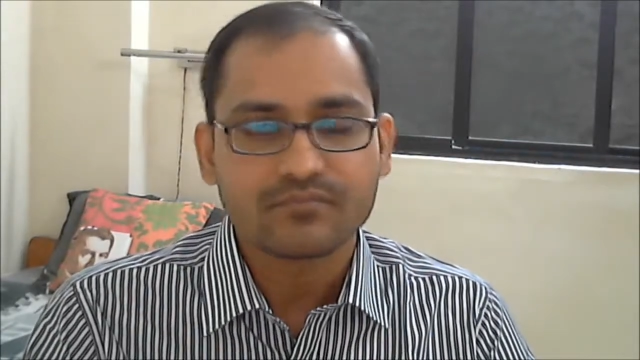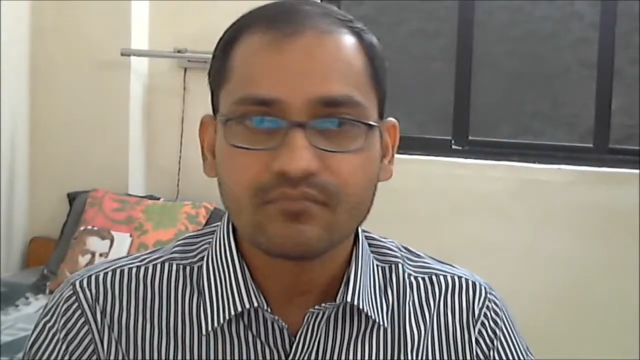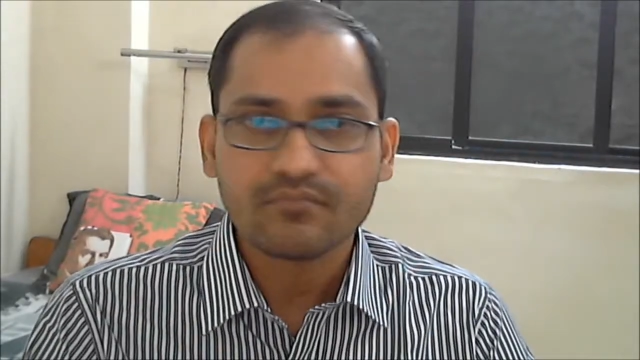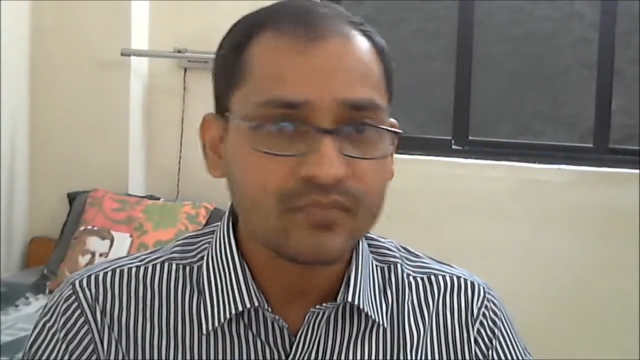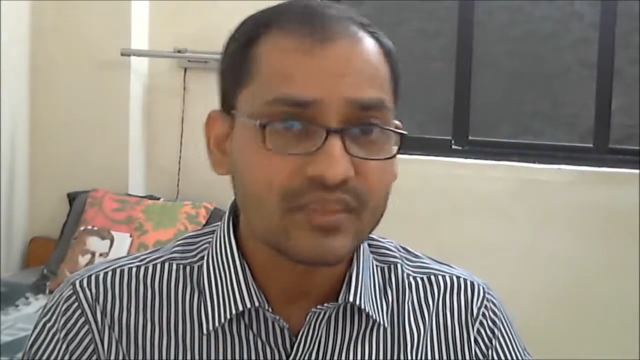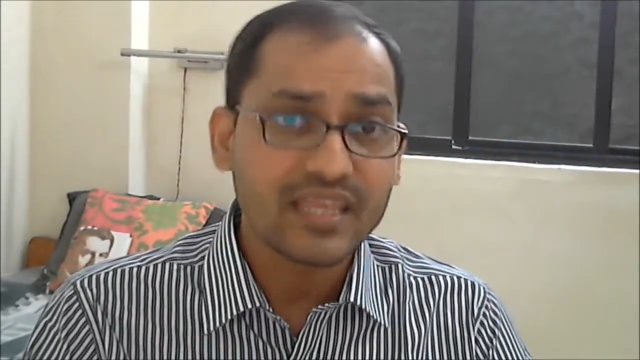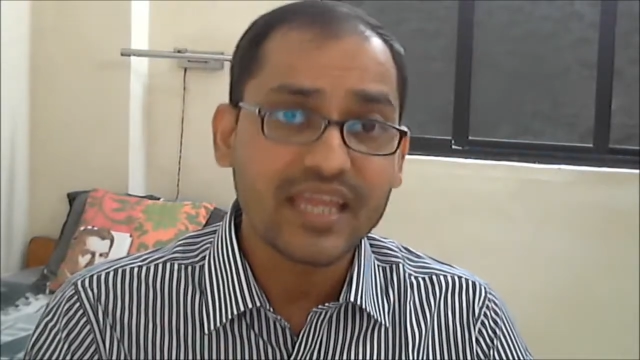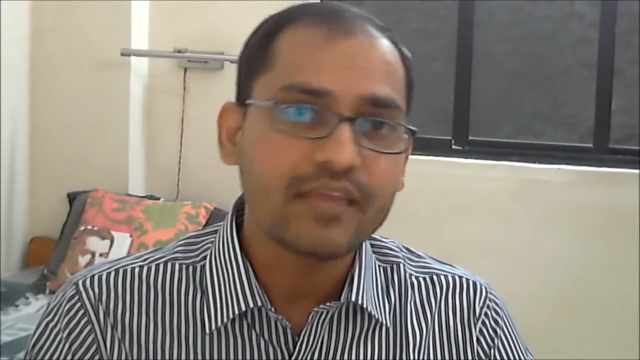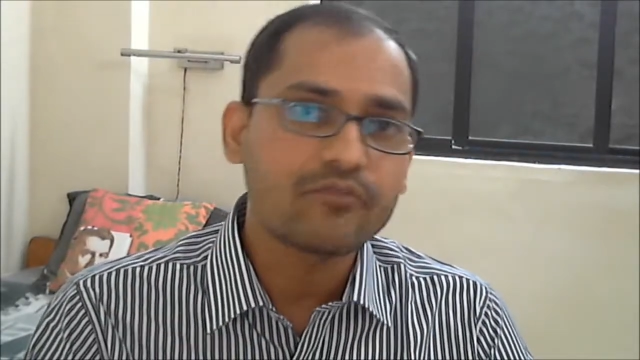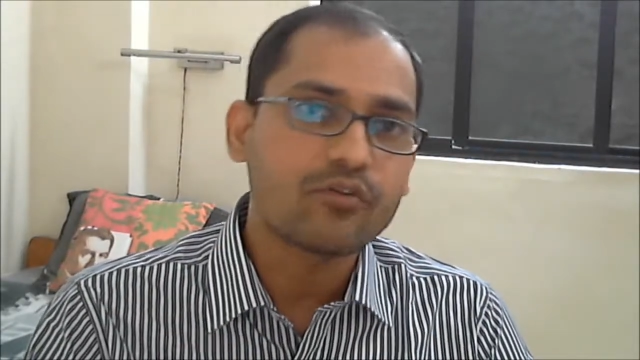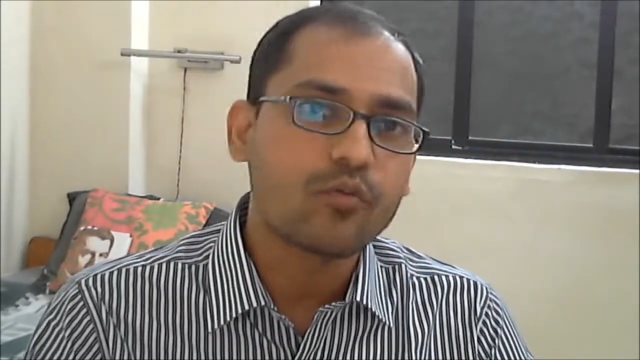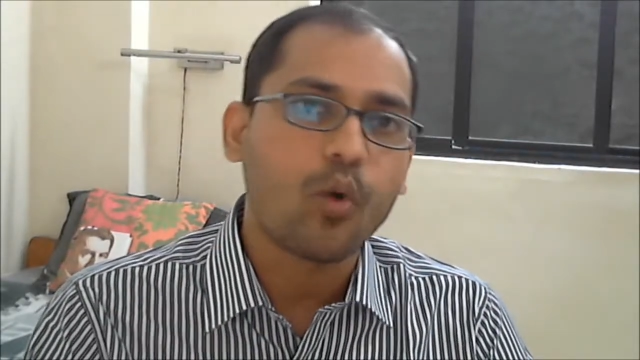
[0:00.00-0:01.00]
they
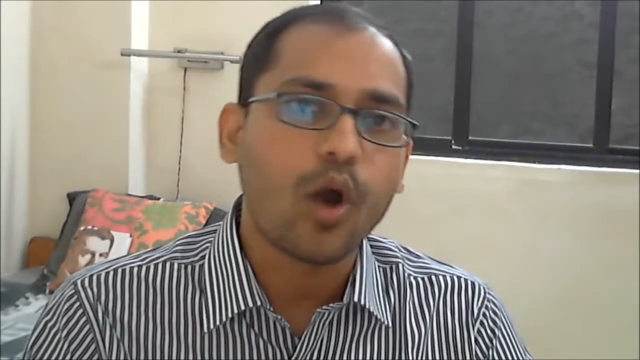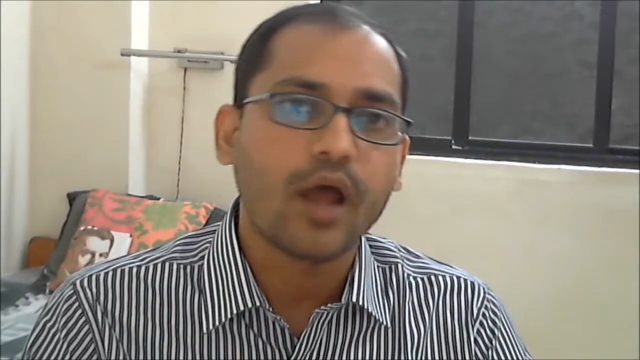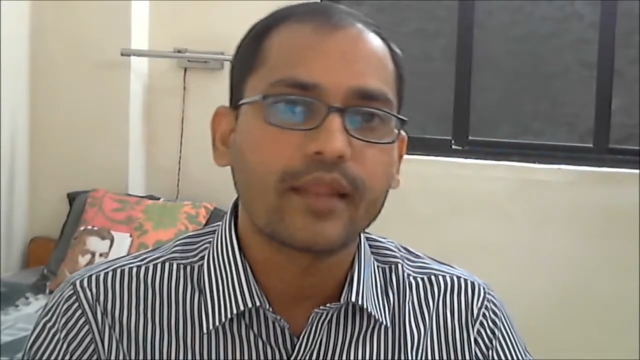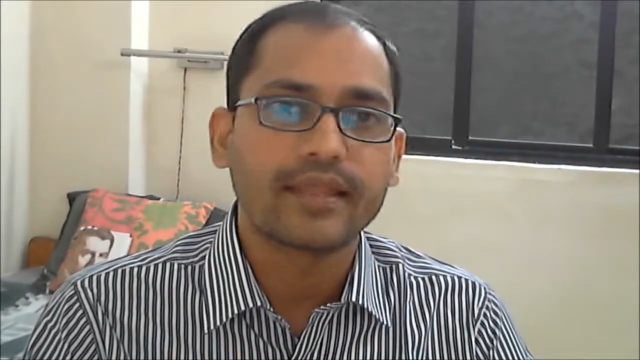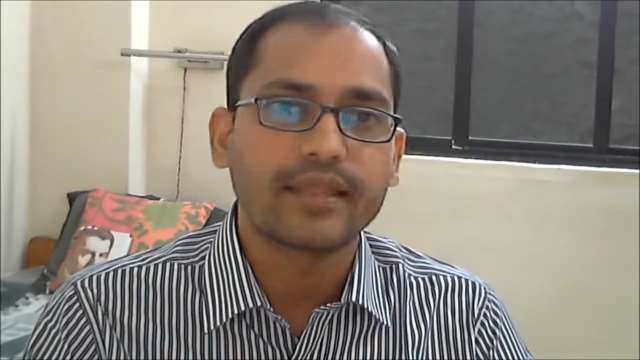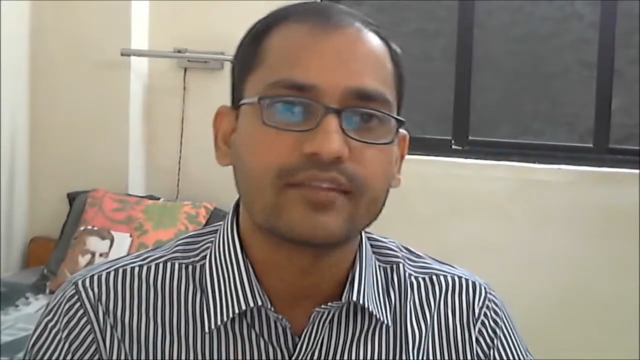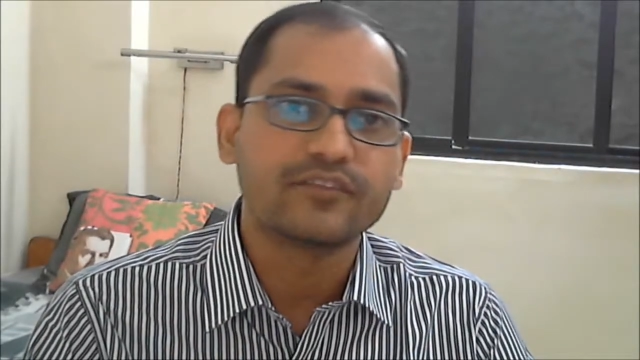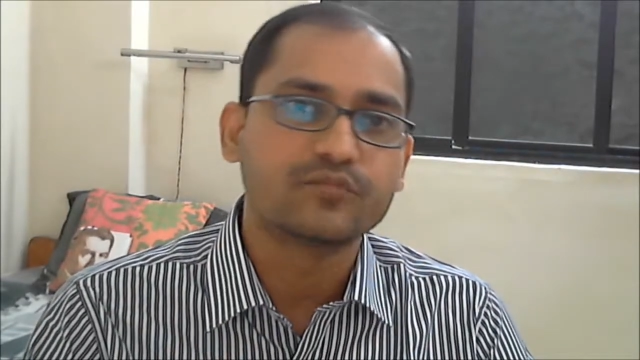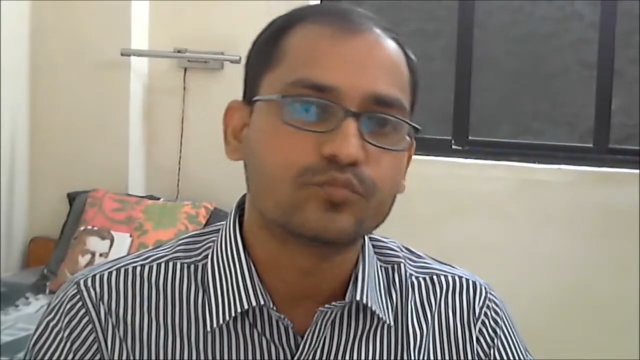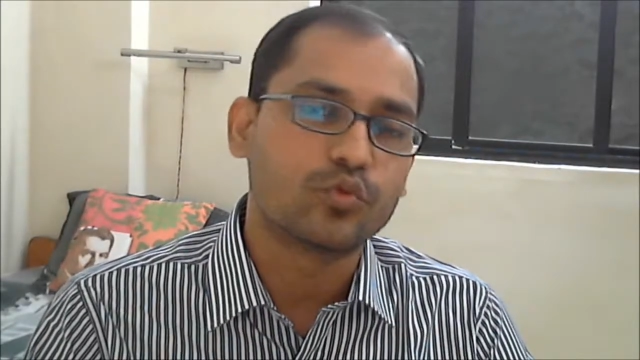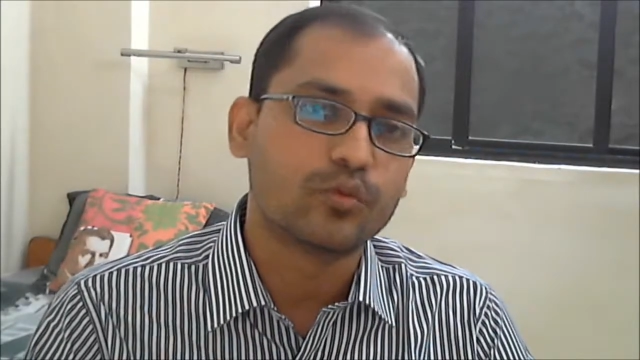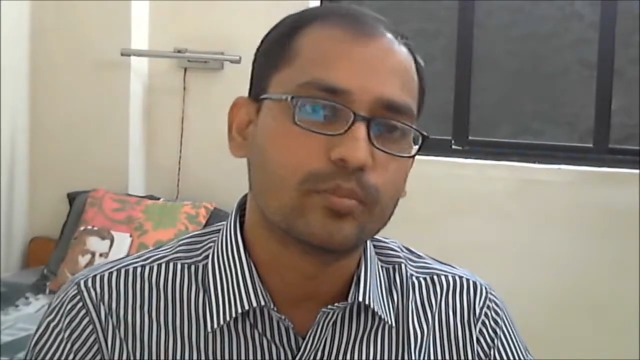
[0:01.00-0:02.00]
never want that these
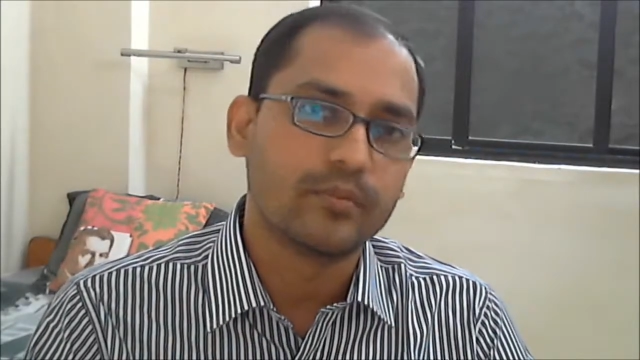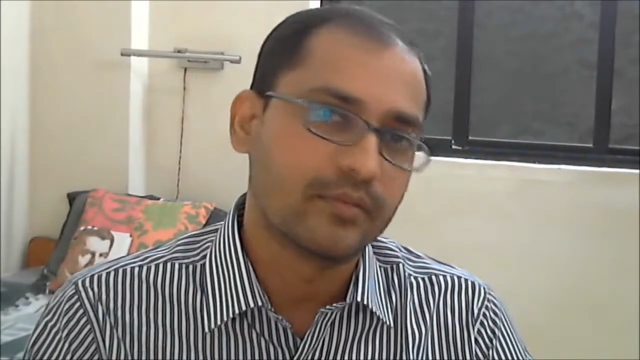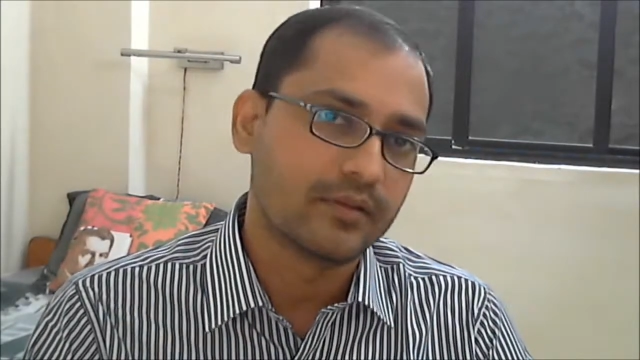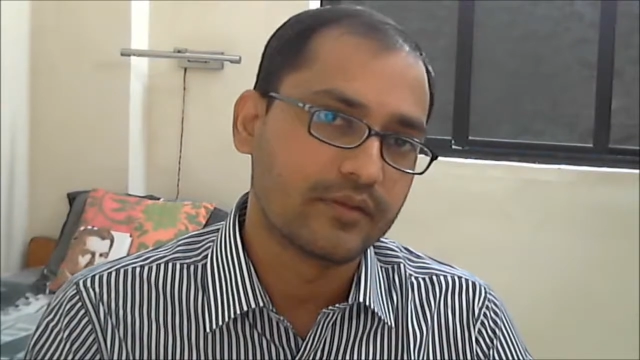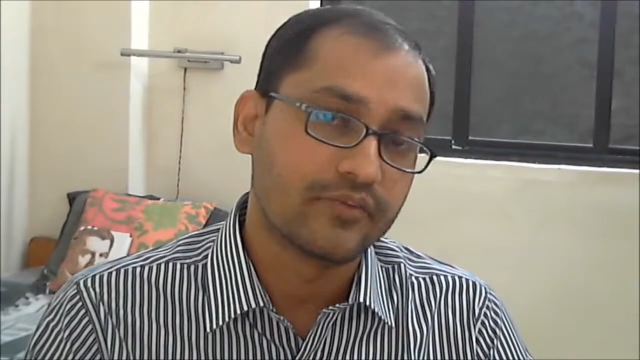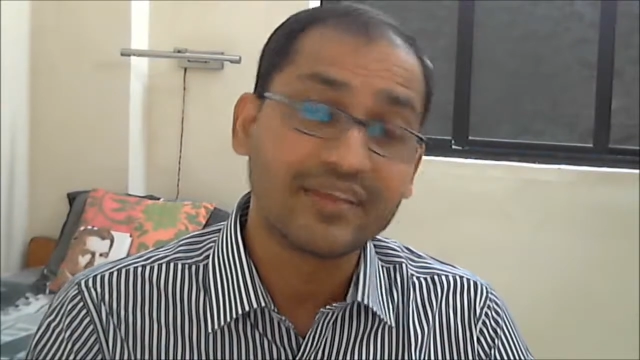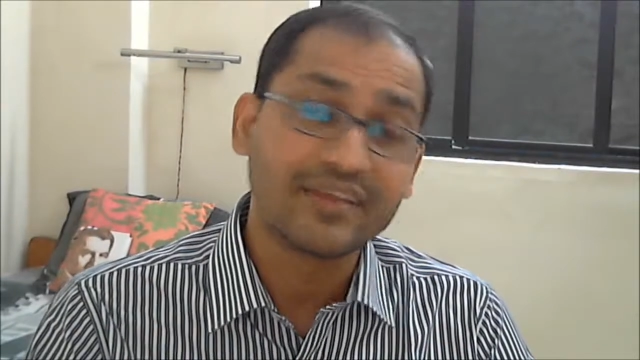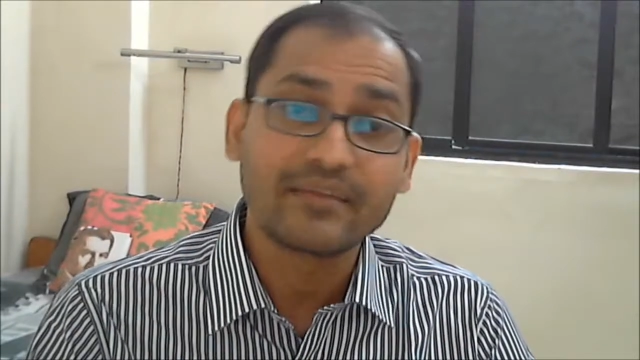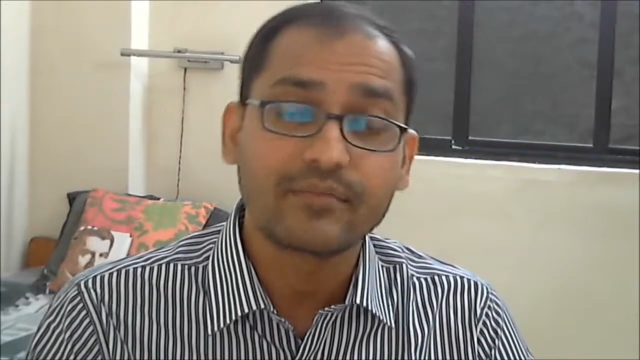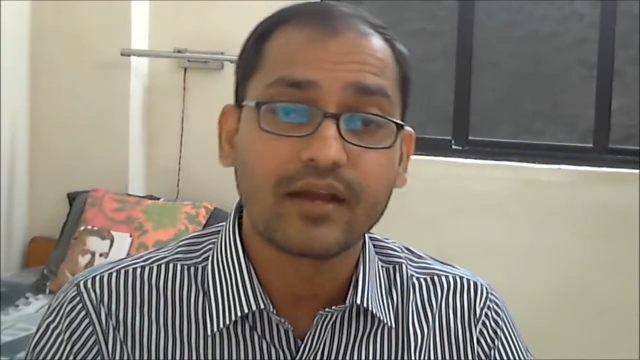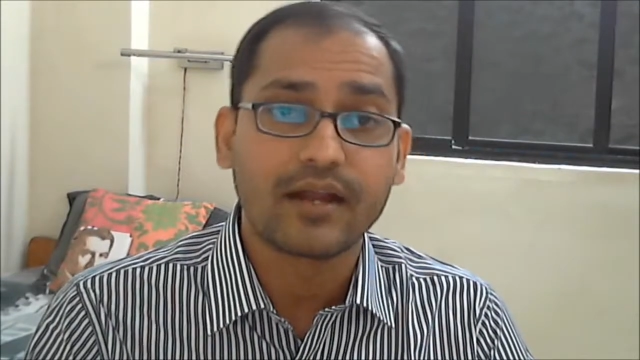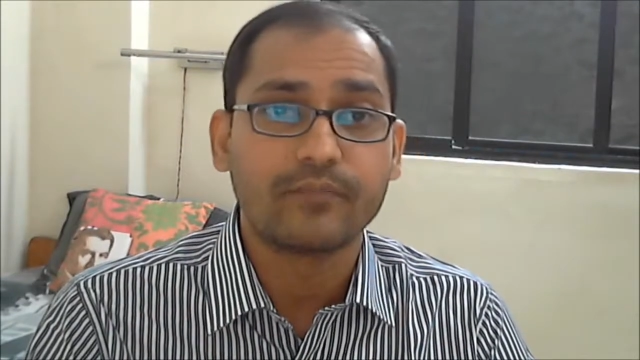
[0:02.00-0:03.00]
poor people really
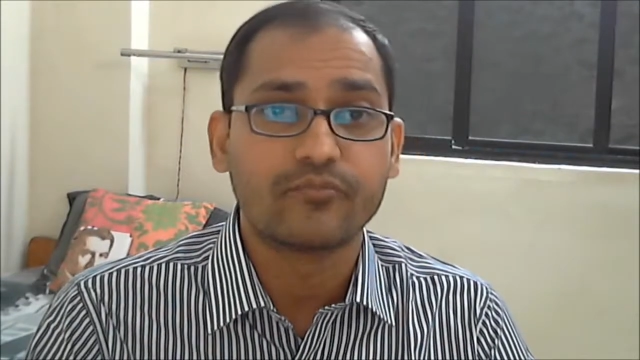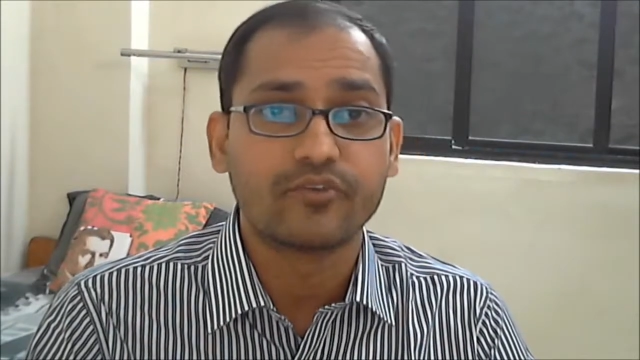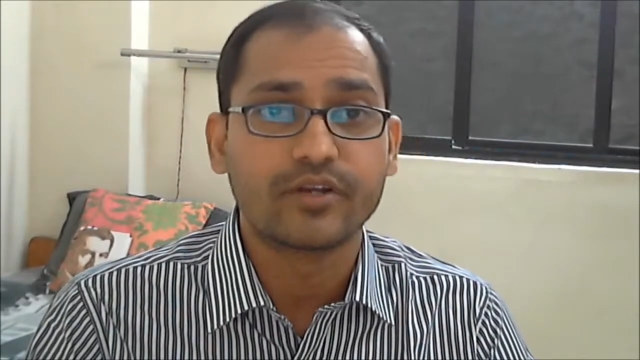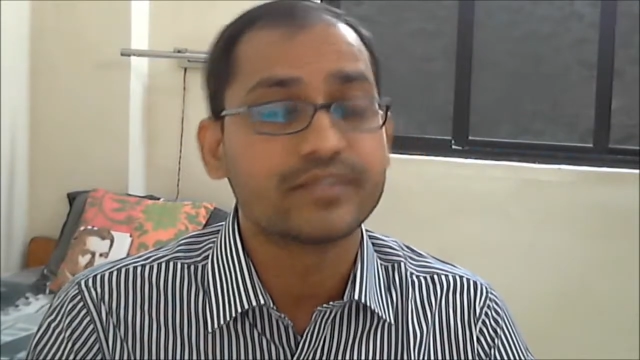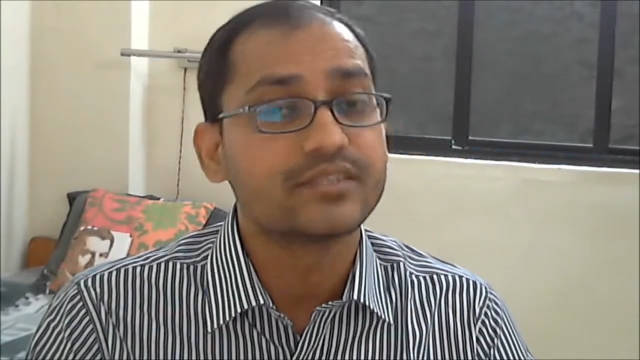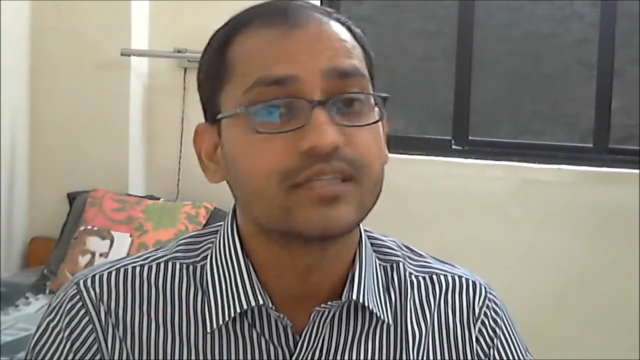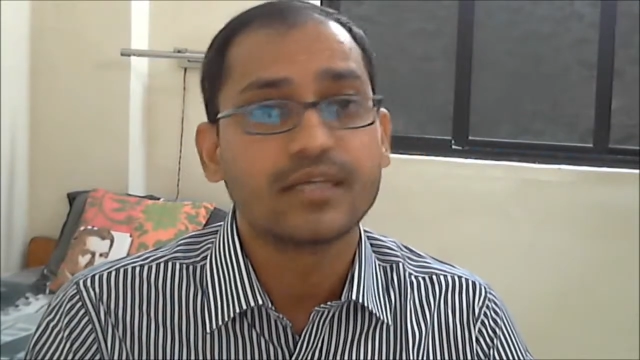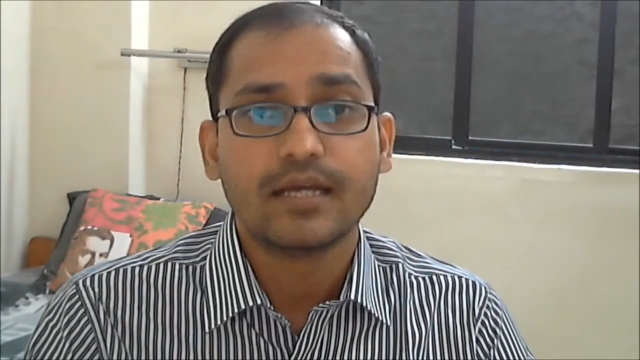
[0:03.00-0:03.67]
become rich